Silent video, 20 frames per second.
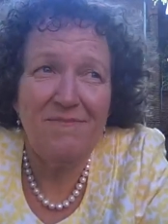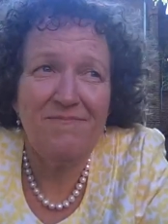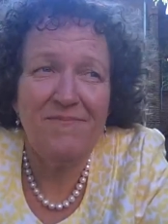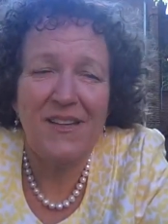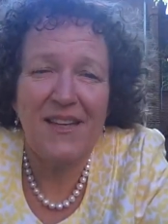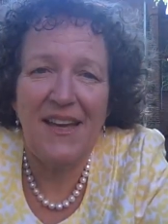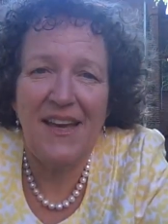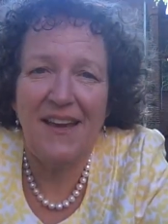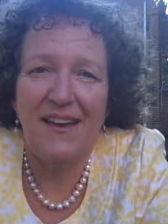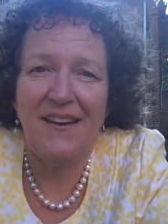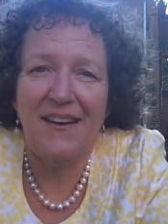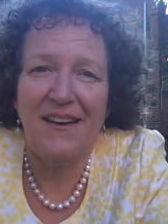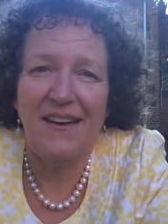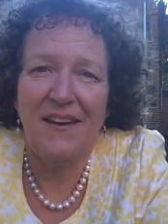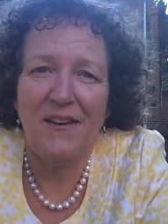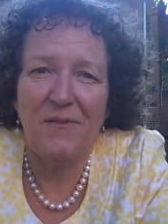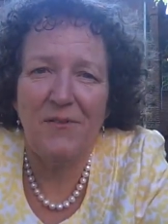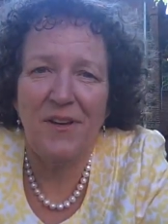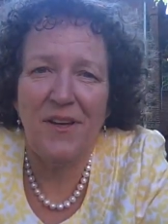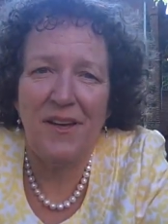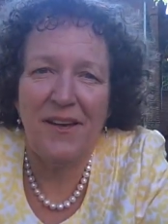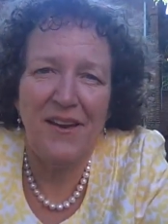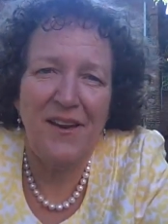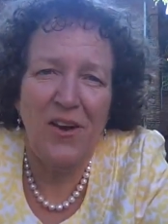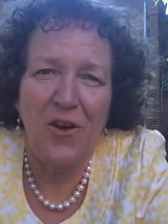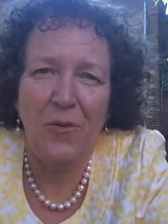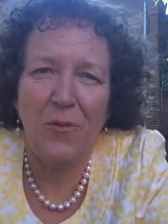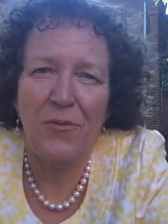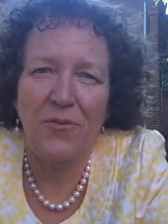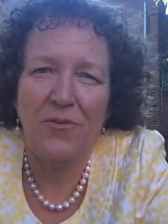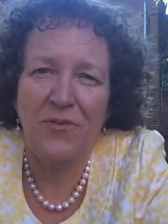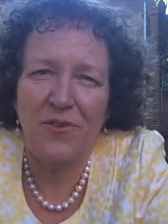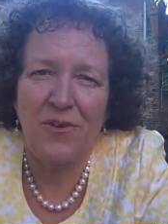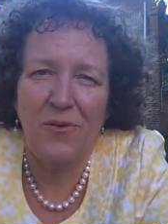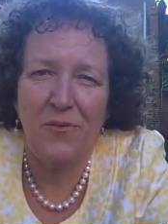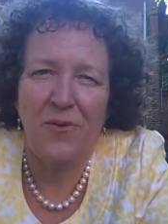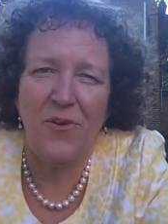and it really helps